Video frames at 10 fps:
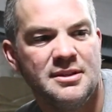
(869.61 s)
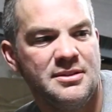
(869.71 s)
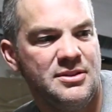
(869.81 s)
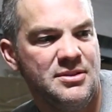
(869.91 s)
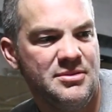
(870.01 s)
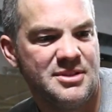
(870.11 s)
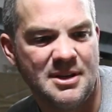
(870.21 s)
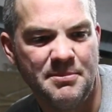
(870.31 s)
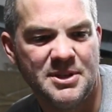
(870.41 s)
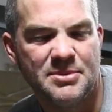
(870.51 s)
You use
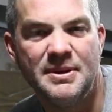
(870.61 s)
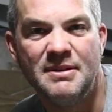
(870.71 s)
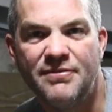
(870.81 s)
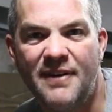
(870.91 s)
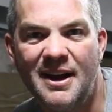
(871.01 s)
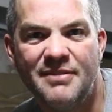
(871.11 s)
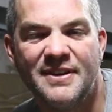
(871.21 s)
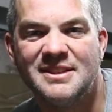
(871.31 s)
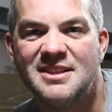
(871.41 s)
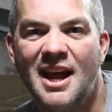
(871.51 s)
in between 5
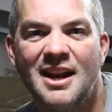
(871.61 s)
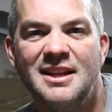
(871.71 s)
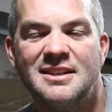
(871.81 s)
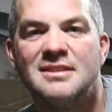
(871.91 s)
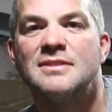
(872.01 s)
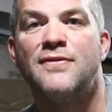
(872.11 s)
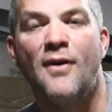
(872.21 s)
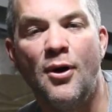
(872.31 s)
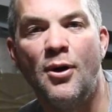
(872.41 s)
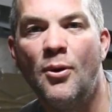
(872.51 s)
and 10 liters
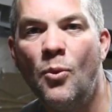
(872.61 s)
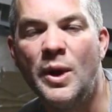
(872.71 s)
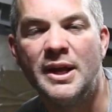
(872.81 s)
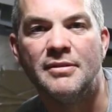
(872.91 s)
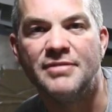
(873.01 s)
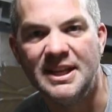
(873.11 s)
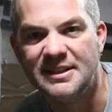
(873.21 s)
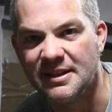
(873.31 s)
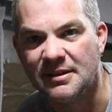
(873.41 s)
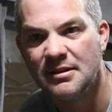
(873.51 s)
for a whole week of
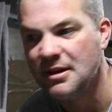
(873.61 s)
heating.